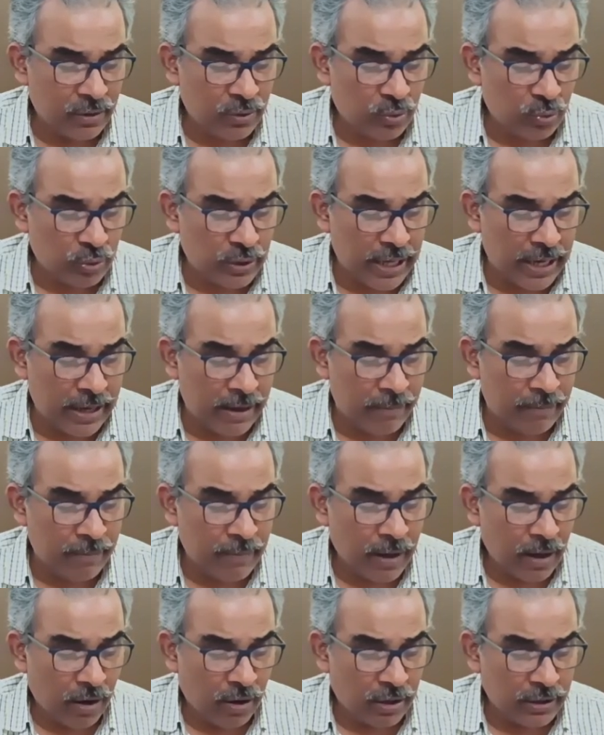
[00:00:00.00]
to
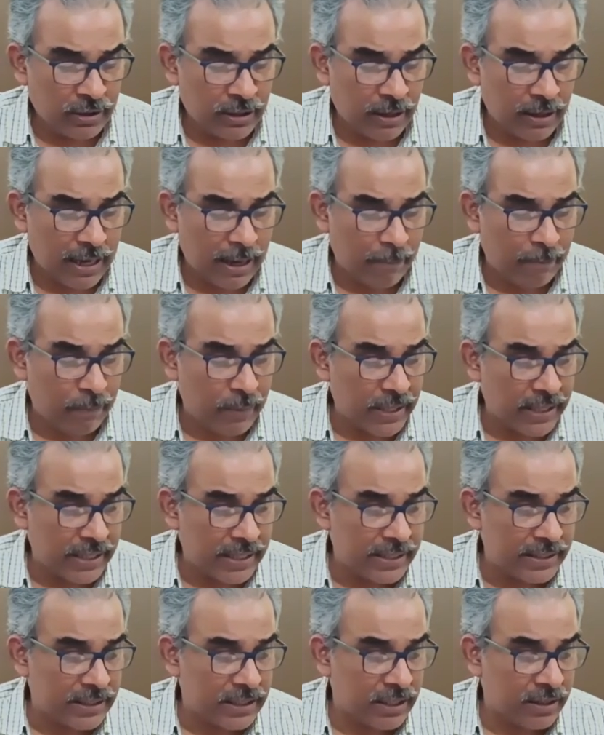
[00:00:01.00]
them on the
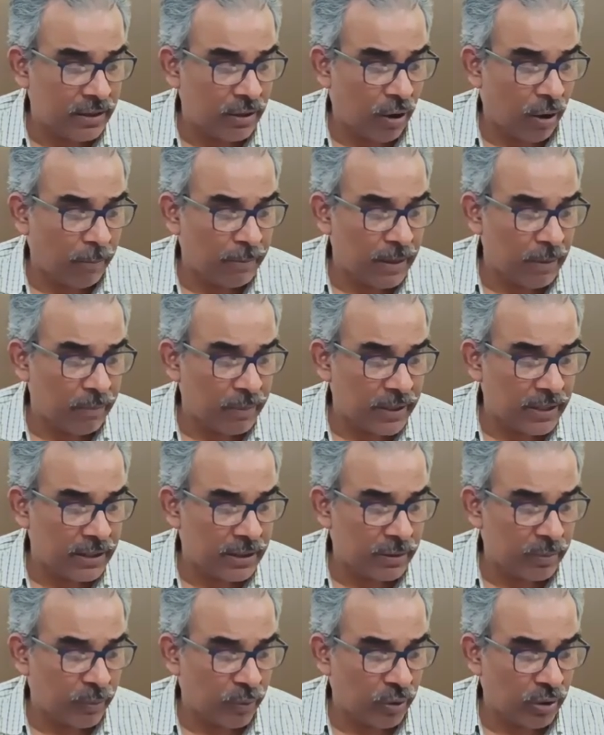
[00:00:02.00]
application of the
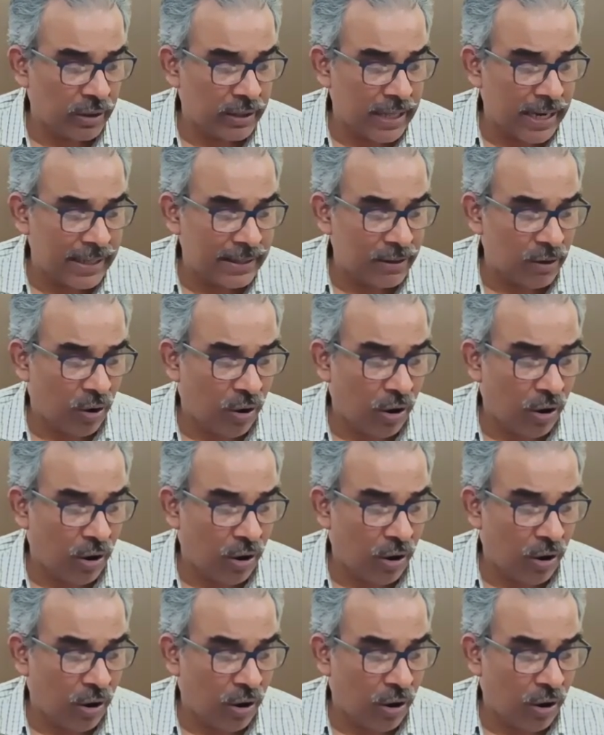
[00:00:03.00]
principle that